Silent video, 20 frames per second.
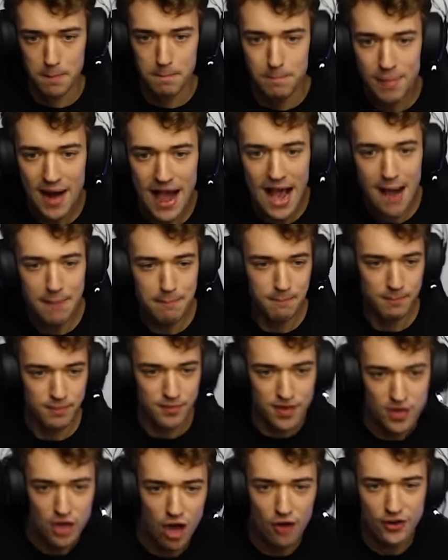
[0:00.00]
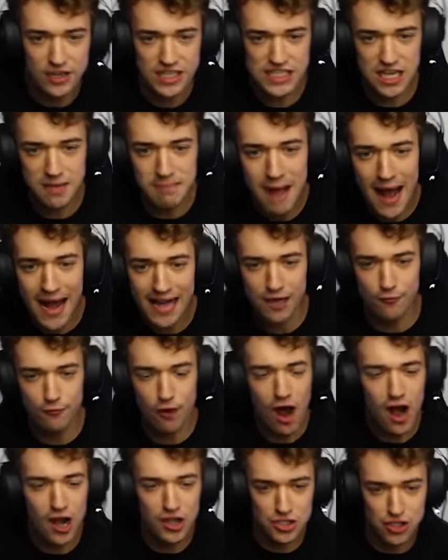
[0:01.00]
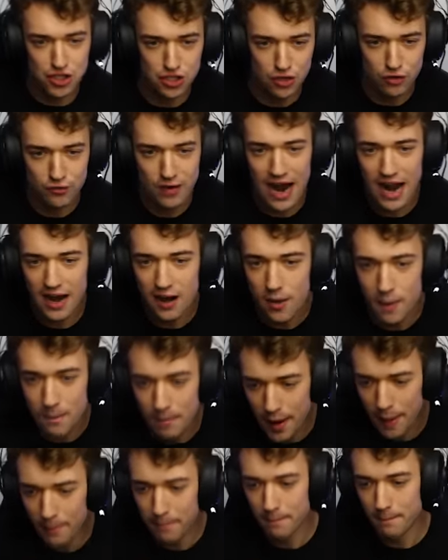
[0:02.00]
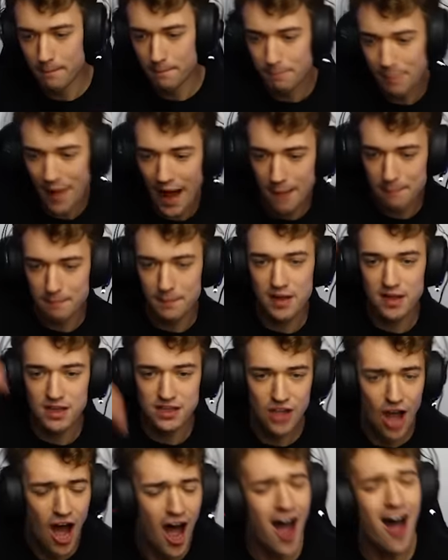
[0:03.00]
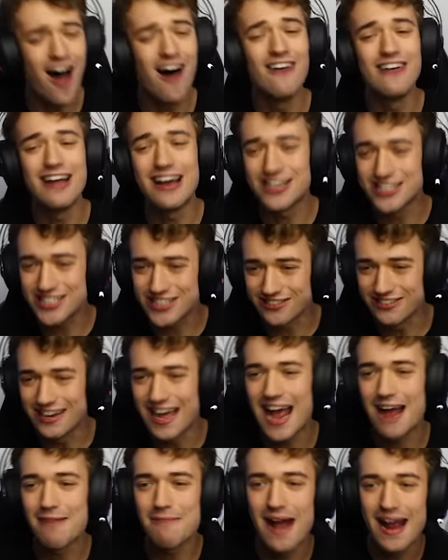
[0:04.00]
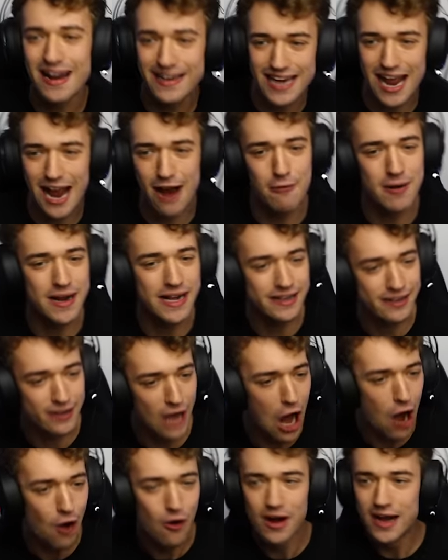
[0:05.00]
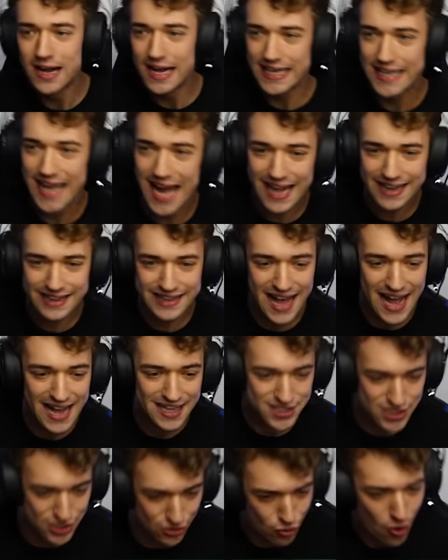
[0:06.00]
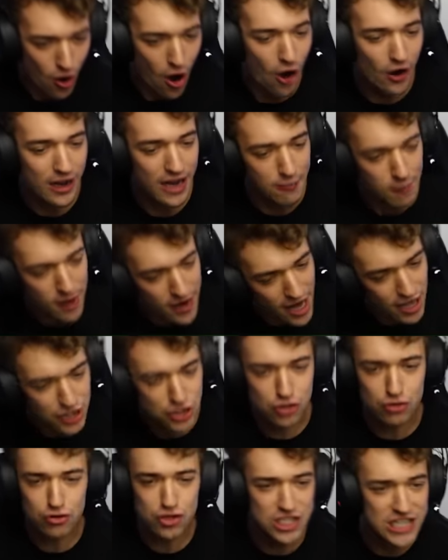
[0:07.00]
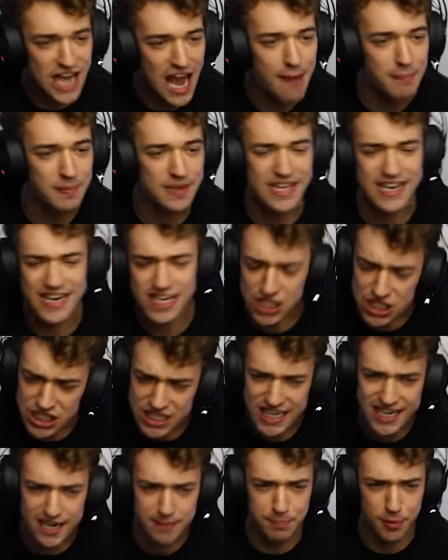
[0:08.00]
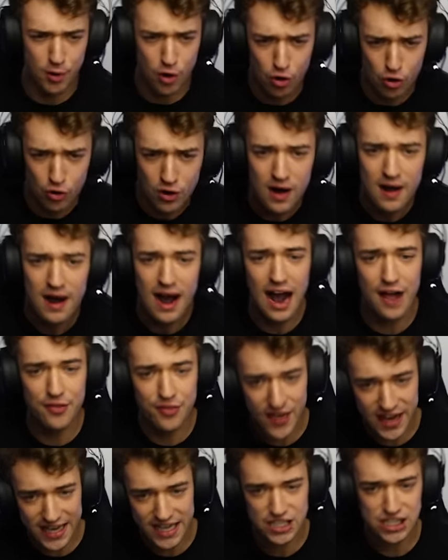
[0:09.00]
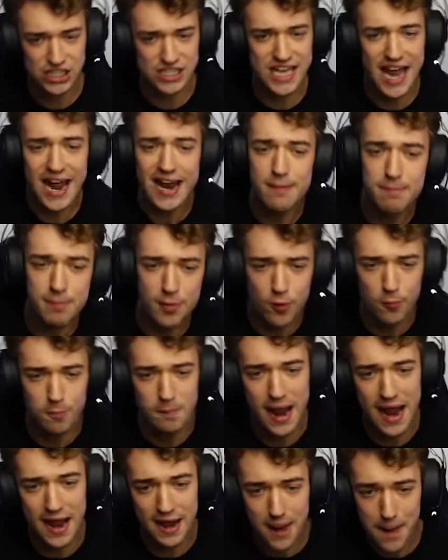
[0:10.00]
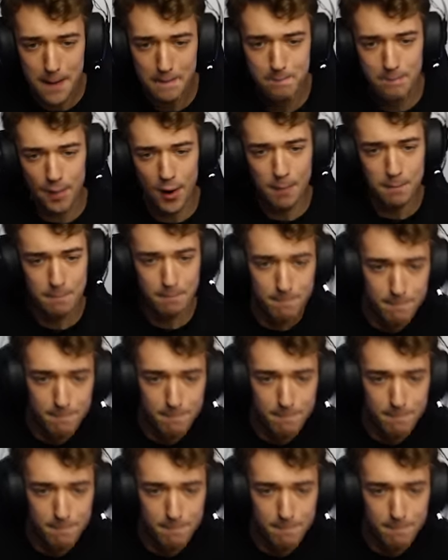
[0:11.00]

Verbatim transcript: Blap. Yo, these are macarons, dude, right? Boop, bop. No, that was too late, man. There we go. Get that too. Okay, we're not too shabby. Did I just see the pool? I think I just ate a the pool, man. Boop,